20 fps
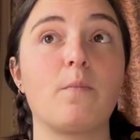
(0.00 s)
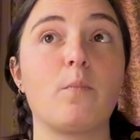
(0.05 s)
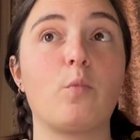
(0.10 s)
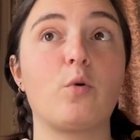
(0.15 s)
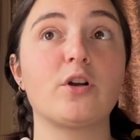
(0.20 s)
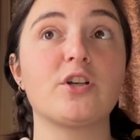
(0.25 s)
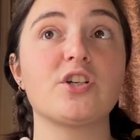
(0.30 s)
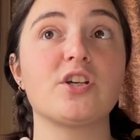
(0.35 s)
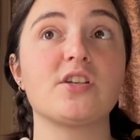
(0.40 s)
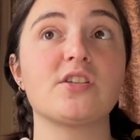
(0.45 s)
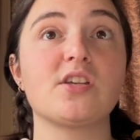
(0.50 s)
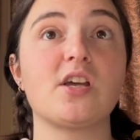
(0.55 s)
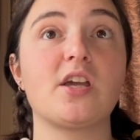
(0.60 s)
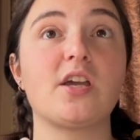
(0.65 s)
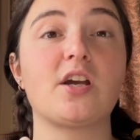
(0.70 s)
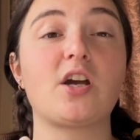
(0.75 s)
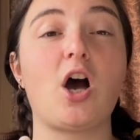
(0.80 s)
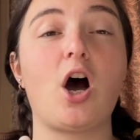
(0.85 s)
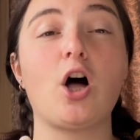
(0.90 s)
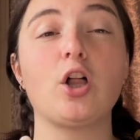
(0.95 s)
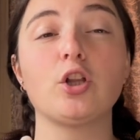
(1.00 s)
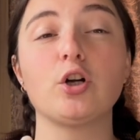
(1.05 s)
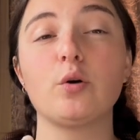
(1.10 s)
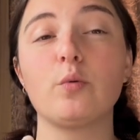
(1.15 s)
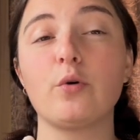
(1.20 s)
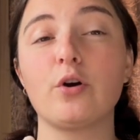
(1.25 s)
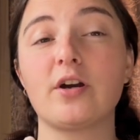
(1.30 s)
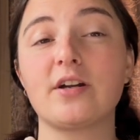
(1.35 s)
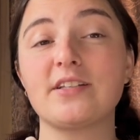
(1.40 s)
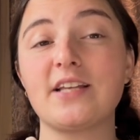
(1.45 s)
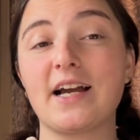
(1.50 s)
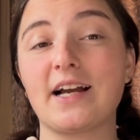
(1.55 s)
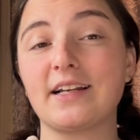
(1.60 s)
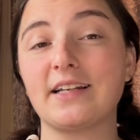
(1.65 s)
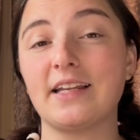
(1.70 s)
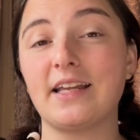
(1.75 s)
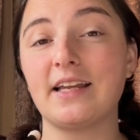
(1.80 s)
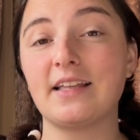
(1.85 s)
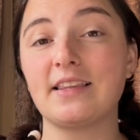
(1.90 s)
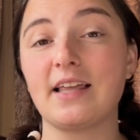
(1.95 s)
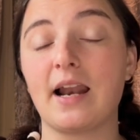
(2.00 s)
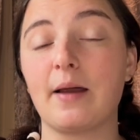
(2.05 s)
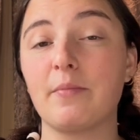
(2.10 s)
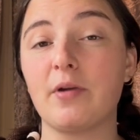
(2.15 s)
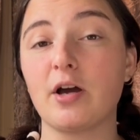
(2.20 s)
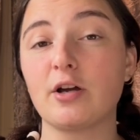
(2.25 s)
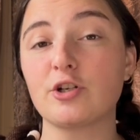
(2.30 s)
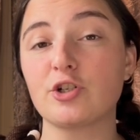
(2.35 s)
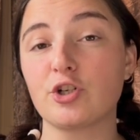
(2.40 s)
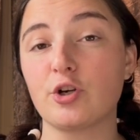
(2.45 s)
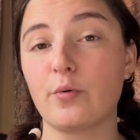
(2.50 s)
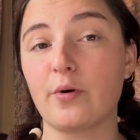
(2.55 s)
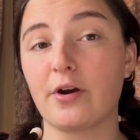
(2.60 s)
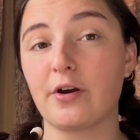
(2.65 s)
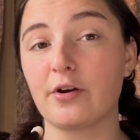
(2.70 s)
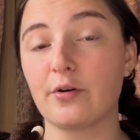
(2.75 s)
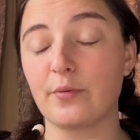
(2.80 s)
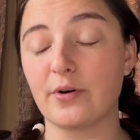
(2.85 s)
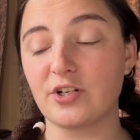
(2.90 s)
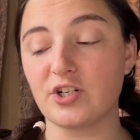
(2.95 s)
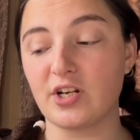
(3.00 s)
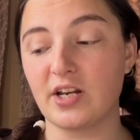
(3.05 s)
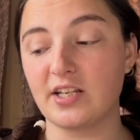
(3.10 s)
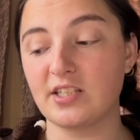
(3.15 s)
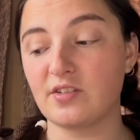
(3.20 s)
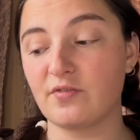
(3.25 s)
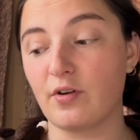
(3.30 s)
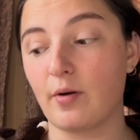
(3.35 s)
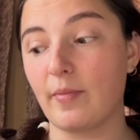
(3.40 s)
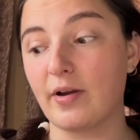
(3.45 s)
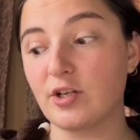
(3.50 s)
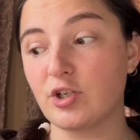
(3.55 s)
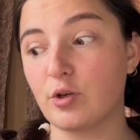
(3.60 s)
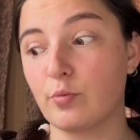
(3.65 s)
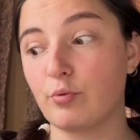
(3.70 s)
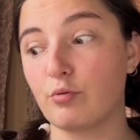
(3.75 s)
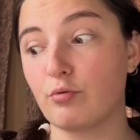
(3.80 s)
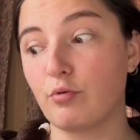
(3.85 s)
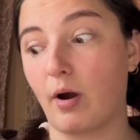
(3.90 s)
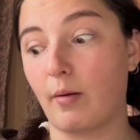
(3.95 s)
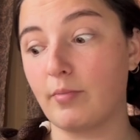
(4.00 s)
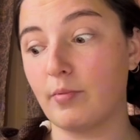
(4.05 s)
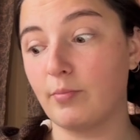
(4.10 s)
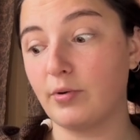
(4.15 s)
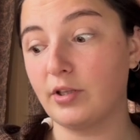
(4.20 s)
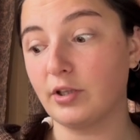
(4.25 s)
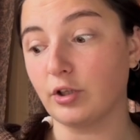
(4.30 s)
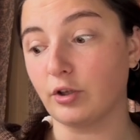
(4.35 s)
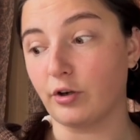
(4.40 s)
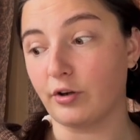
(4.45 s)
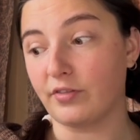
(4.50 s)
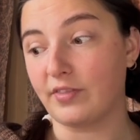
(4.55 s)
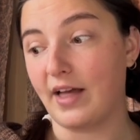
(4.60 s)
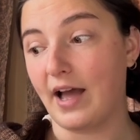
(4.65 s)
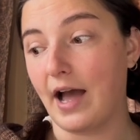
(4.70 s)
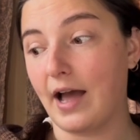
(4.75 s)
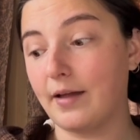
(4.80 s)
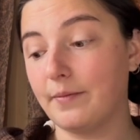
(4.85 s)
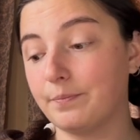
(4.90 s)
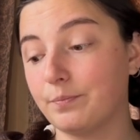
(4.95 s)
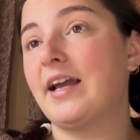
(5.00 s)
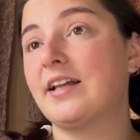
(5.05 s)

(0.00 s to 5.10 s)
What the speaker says: which is a colorwork technique that I'm not sure where it originates from. I should probably learn that.